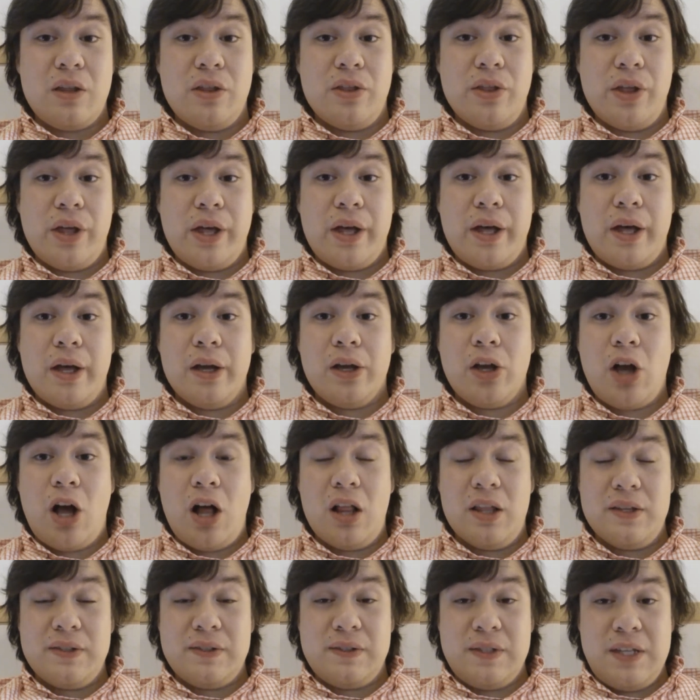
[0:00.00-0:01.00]
the
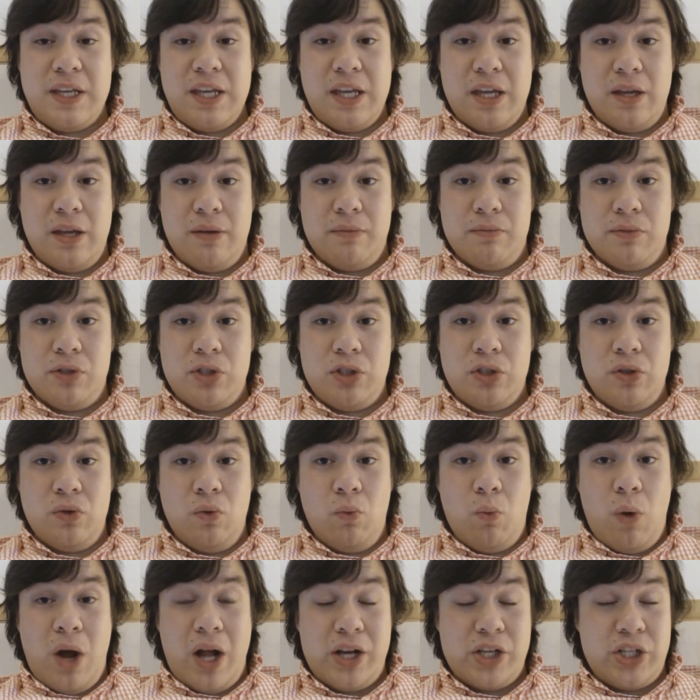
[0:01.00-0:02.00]
Coliseum to
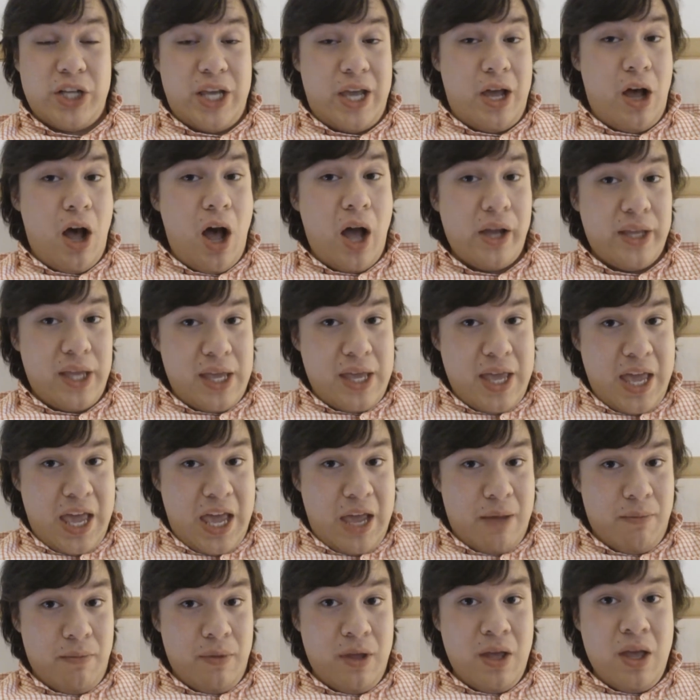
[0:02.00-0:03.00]
watch a hockey
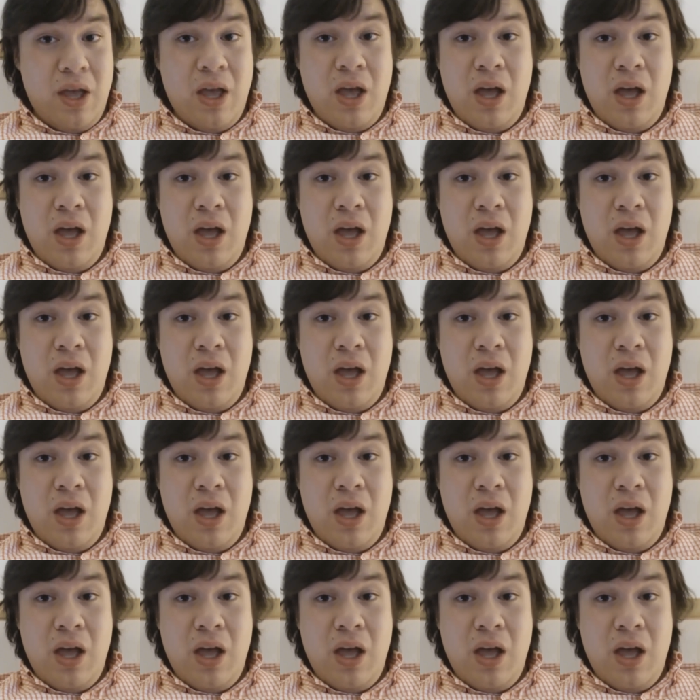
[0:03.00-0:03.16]
game.